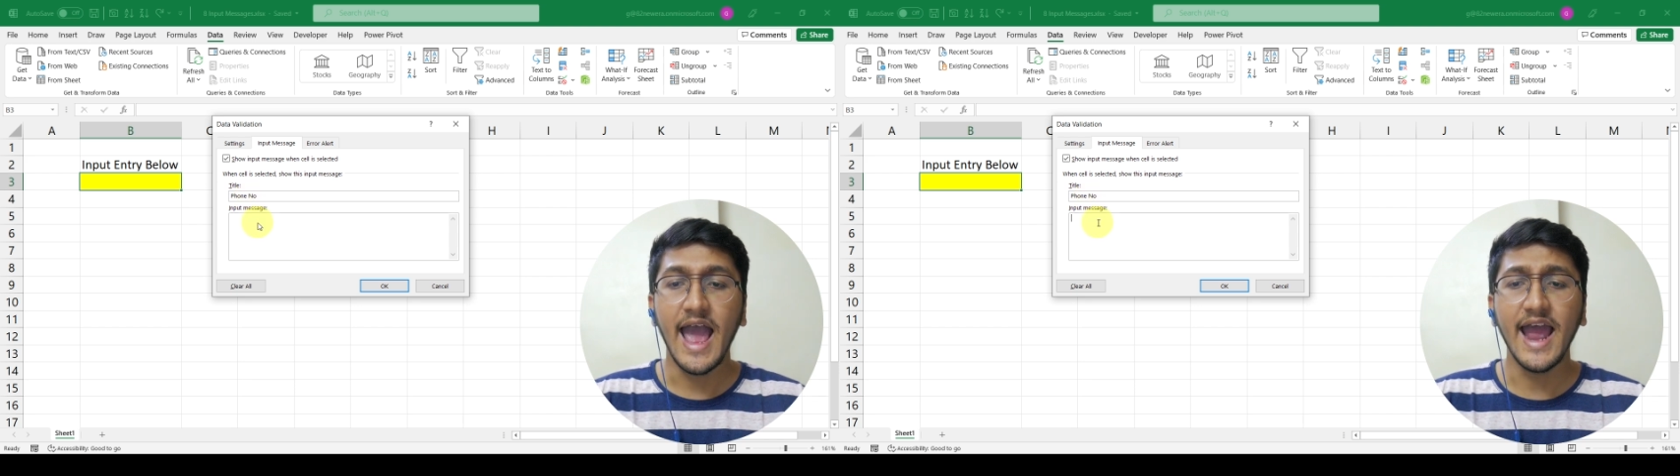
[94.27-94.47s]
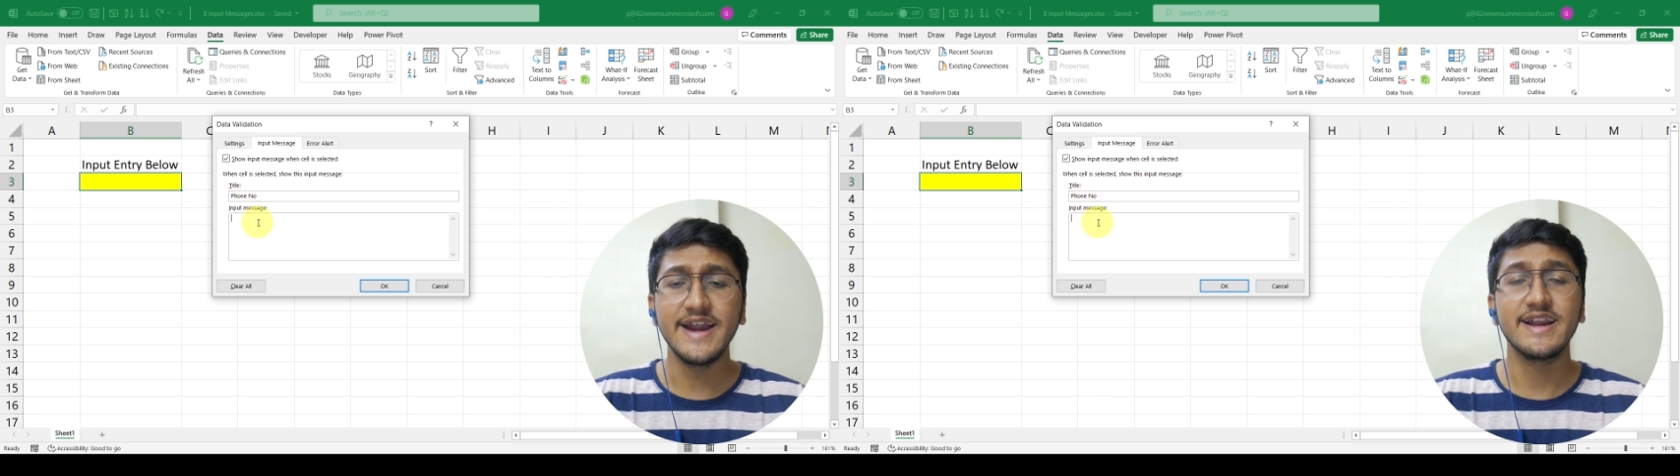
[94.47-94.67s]

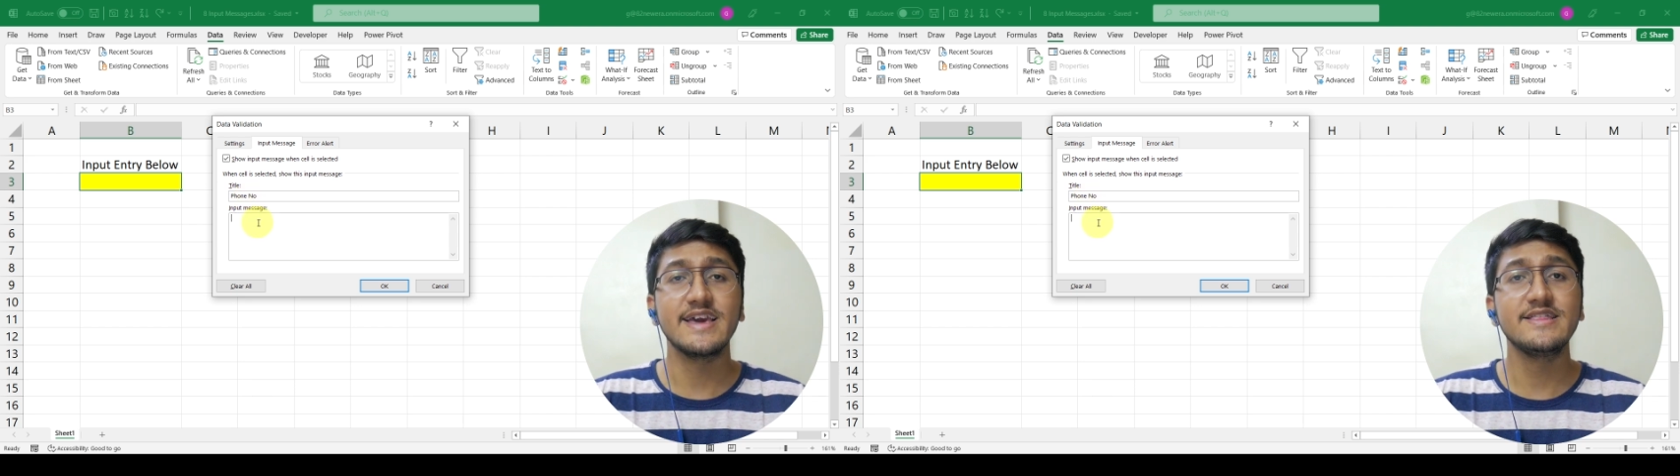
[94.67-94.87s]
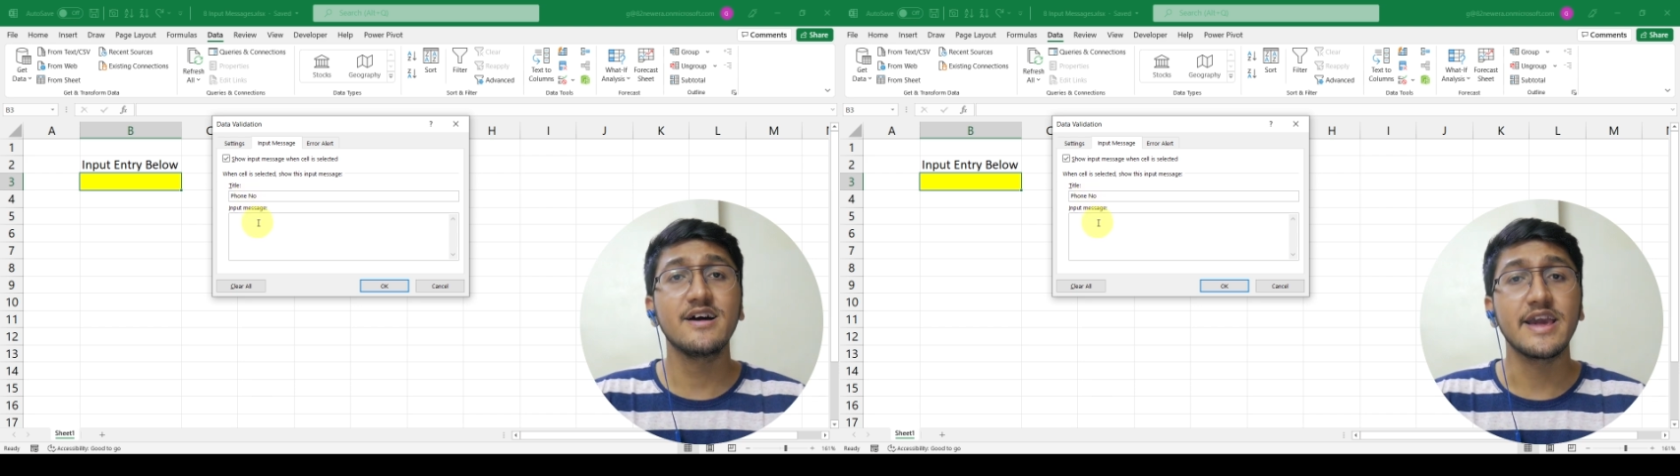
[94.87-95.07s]
And
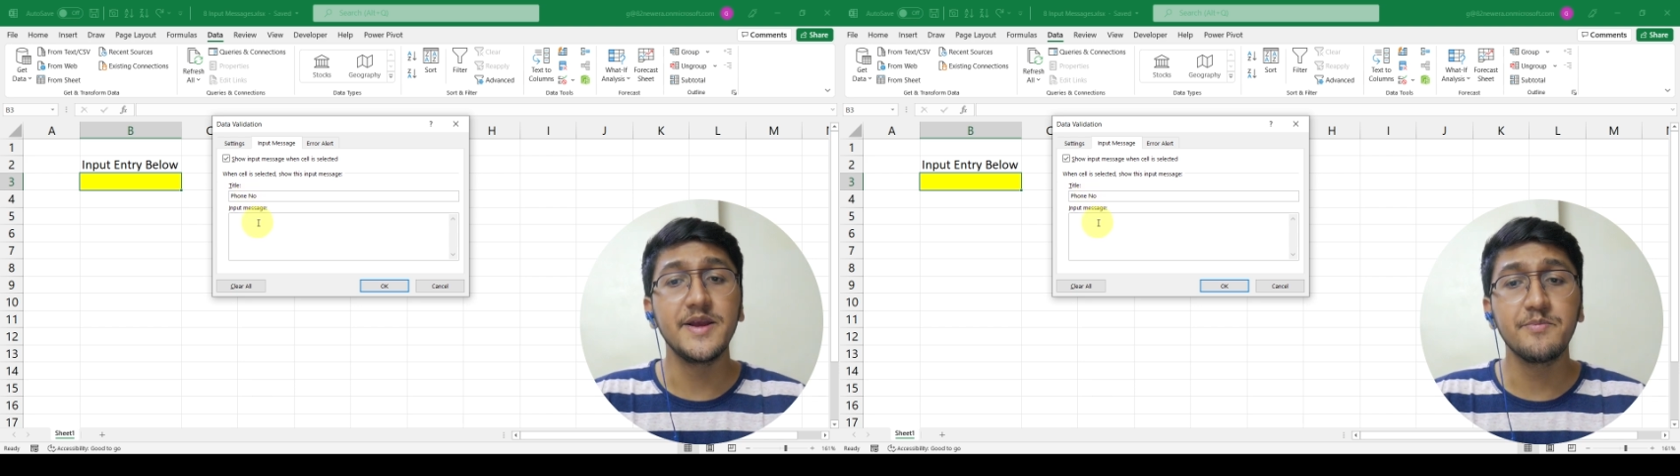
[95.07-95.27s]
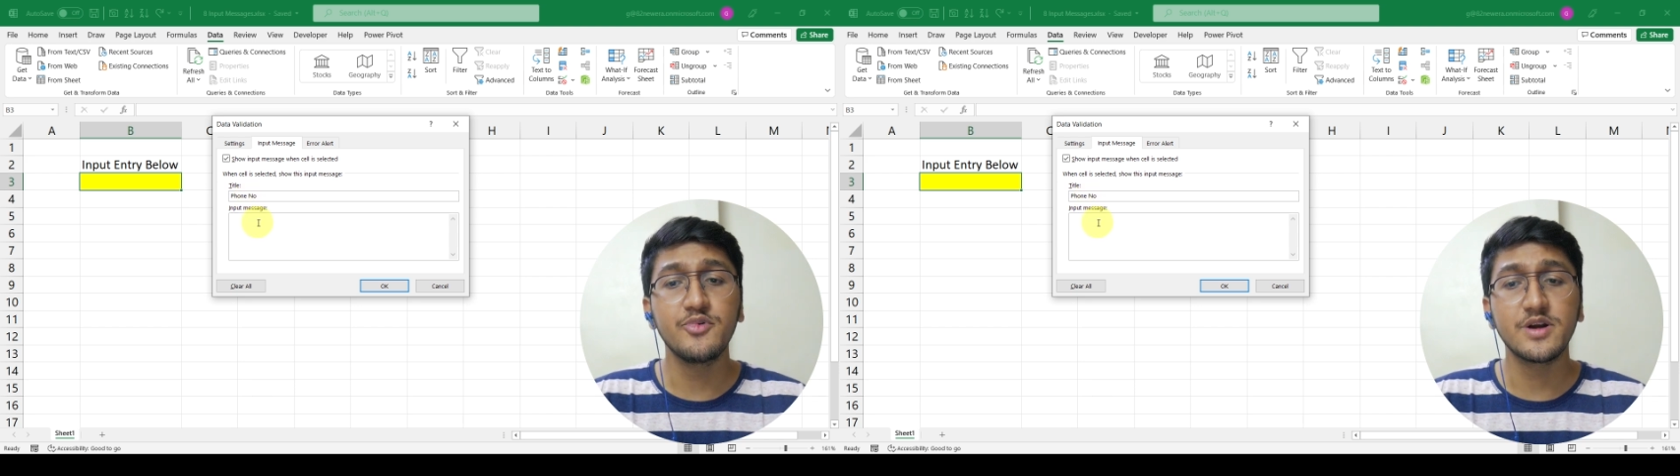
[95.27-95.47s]
in the
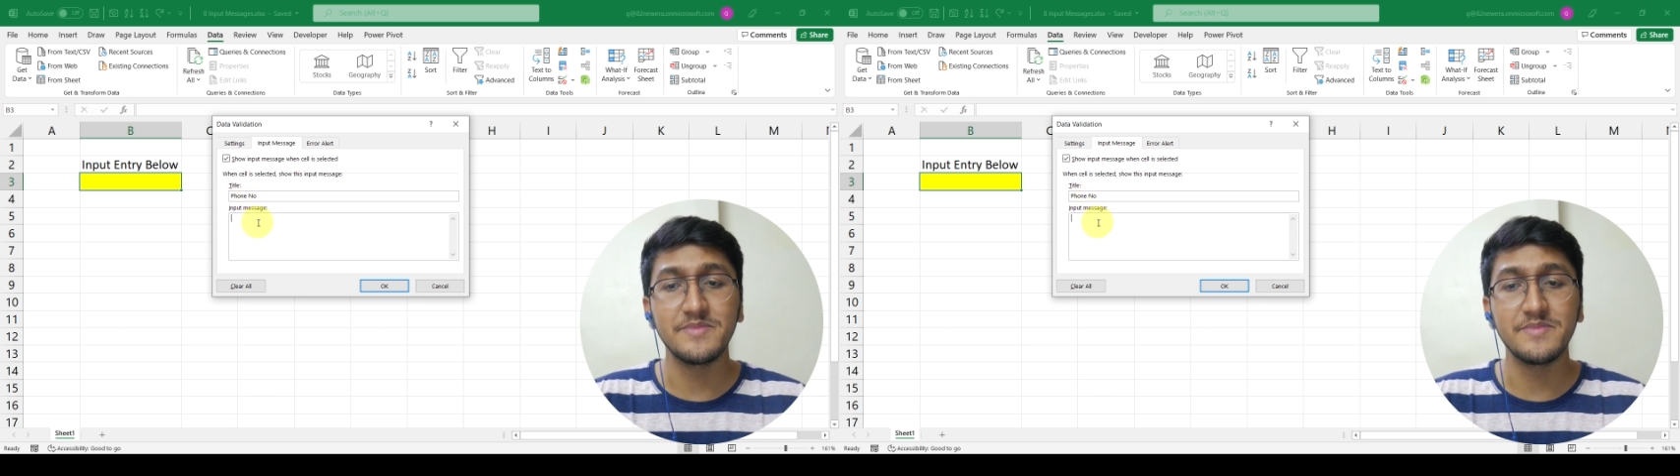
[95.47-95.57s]
input